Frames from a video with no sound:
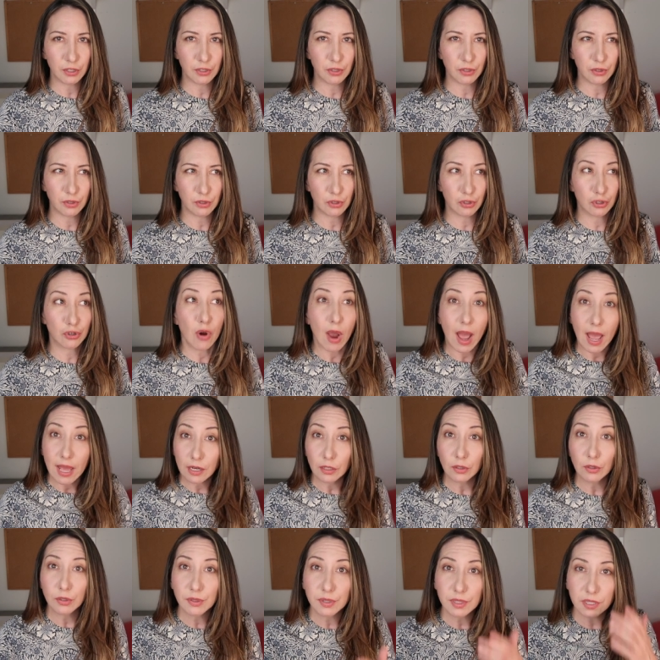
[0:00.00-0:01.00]

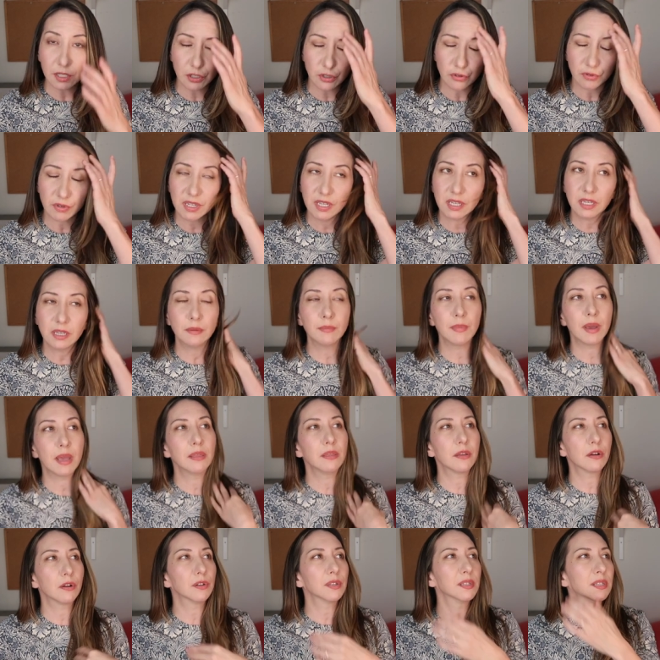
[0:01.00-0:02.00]
to lucid dream,
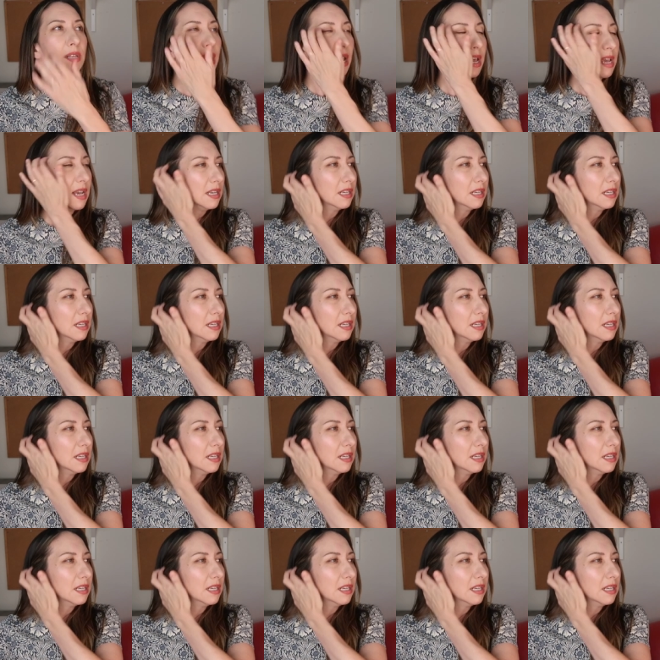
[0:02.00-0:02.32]
and there's